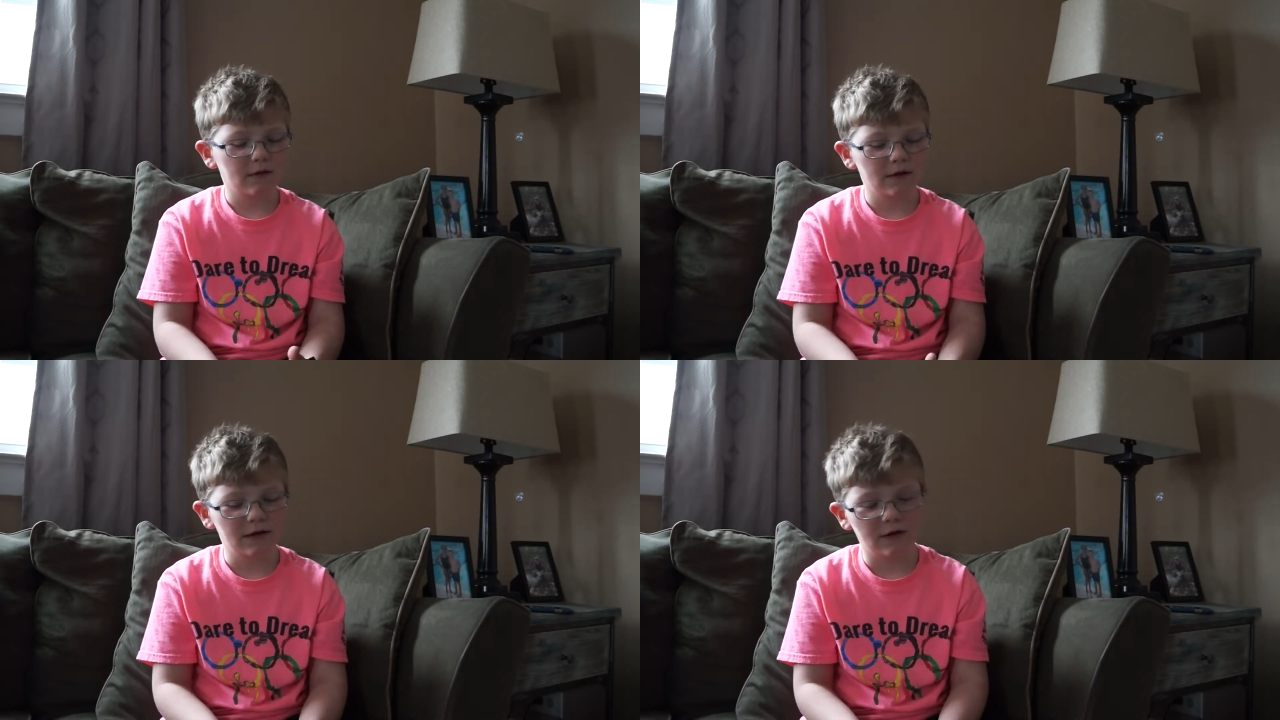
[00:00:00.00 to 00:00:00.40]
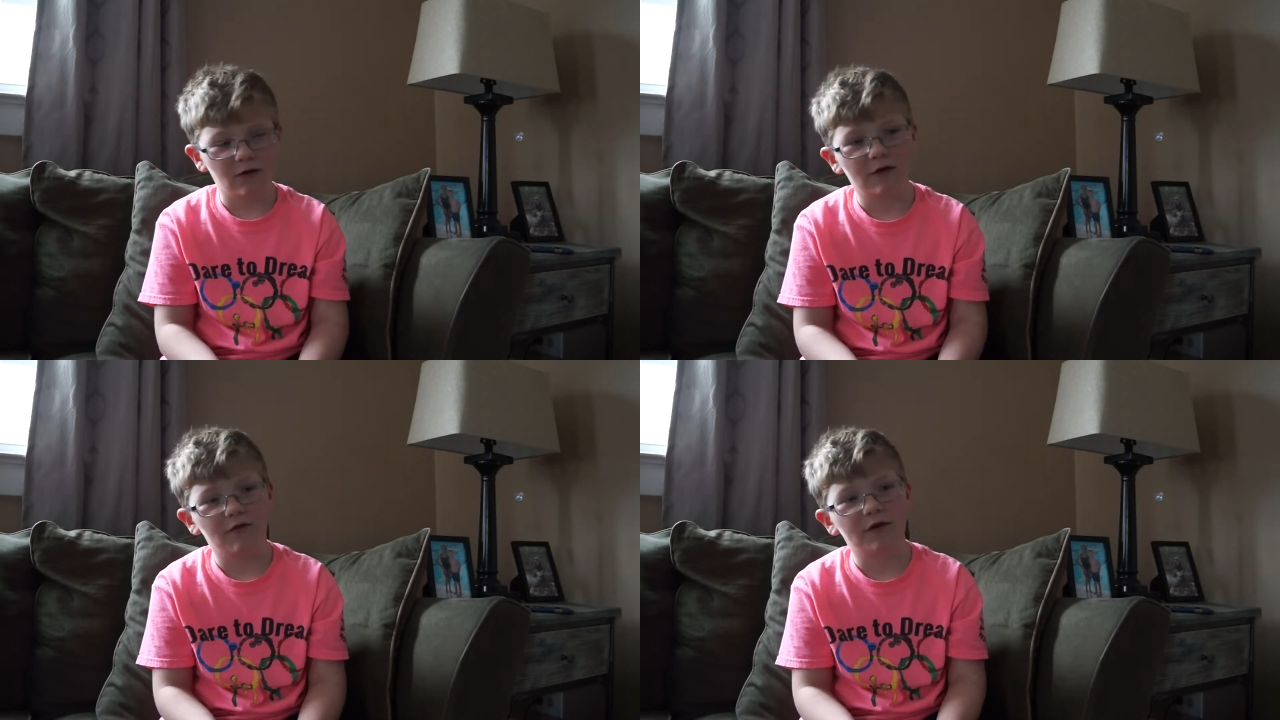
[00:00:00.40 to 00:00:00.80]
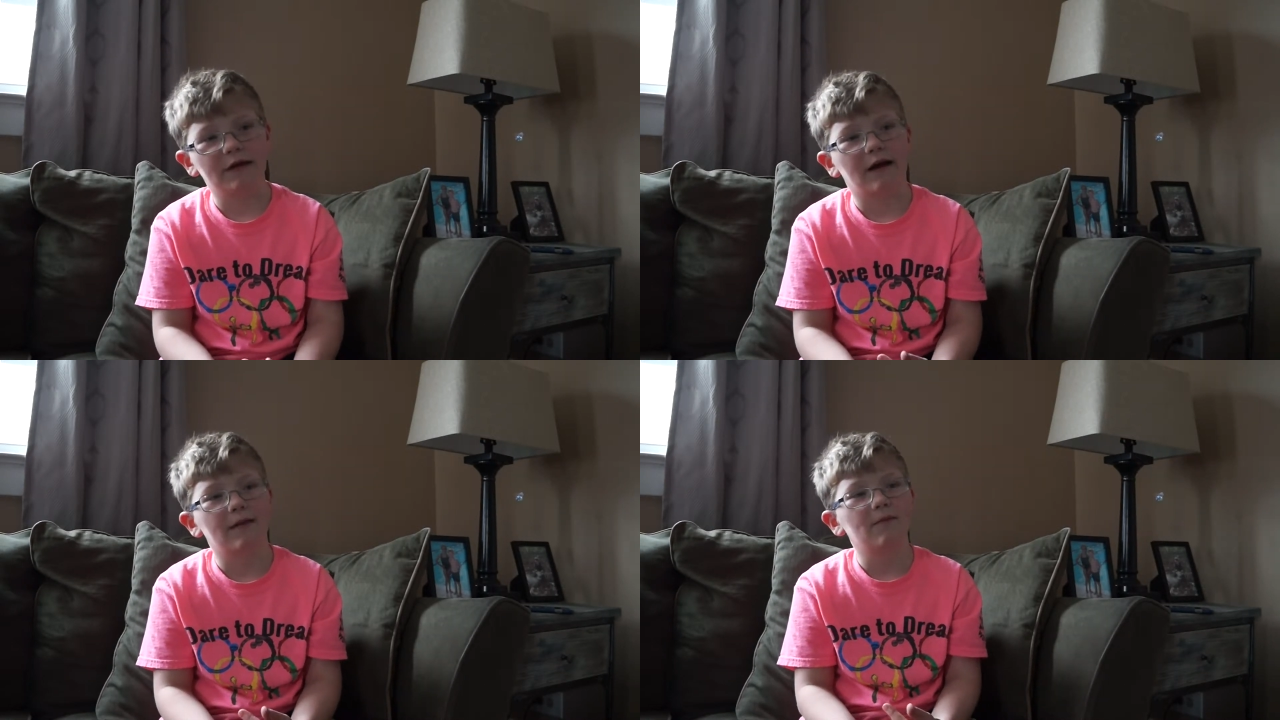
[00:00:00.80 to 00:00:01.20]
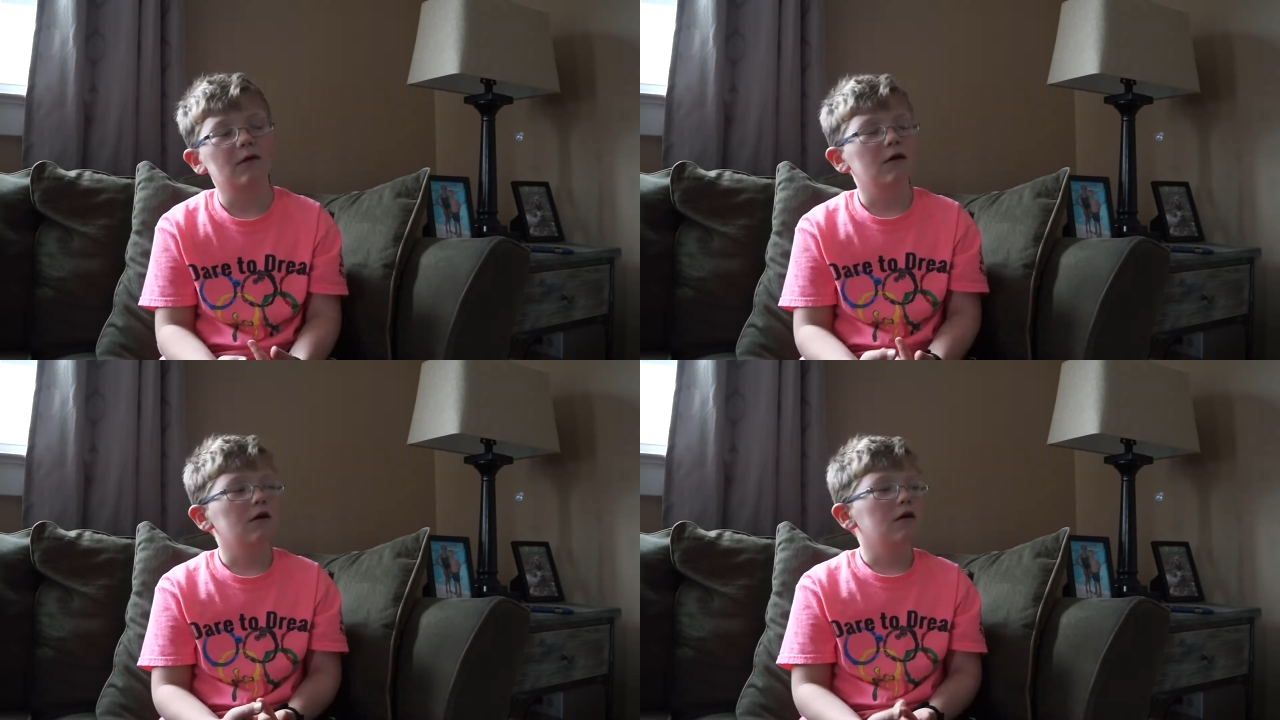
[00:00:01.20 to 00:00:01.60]
needle every time,
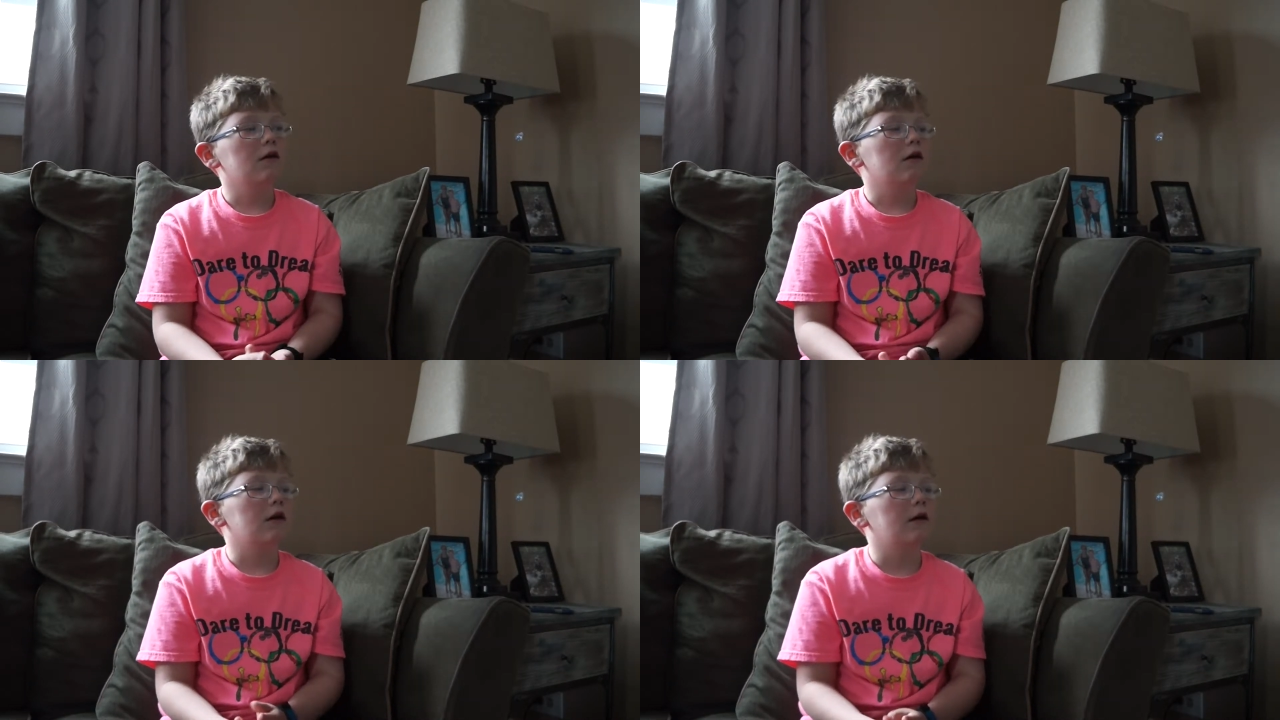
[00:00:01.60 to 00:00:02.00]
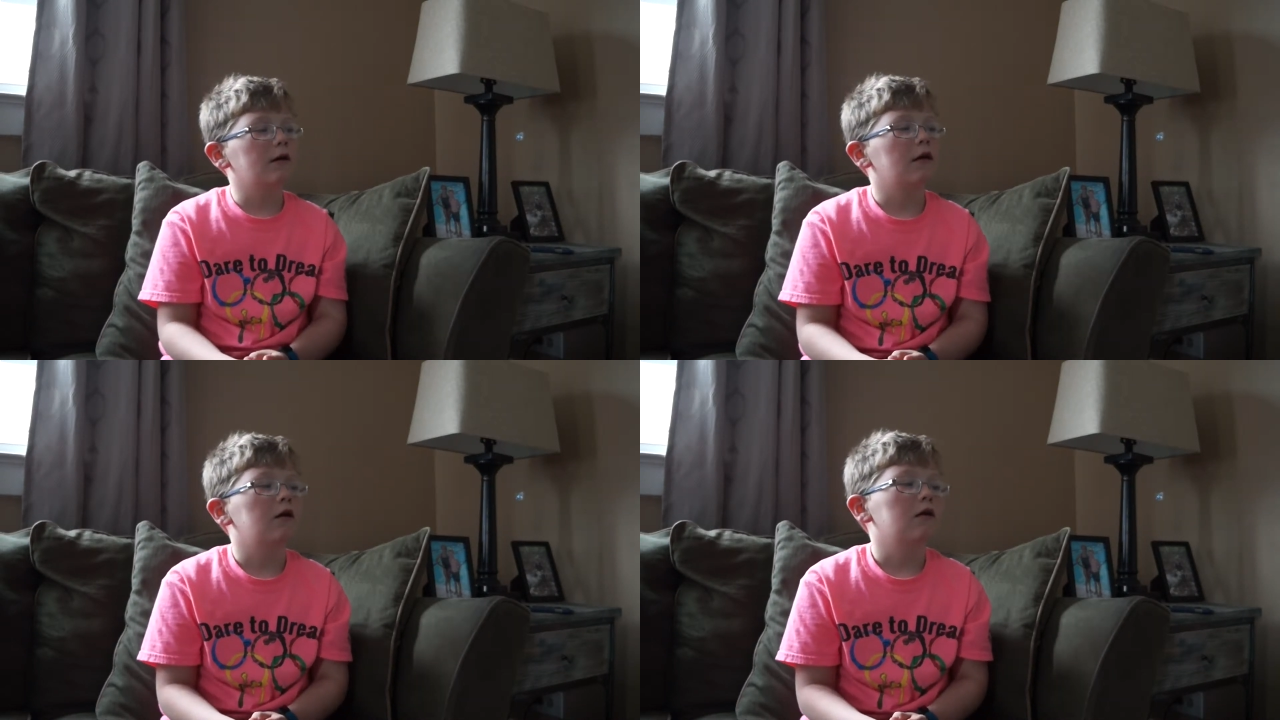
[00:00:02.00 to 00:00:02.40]
and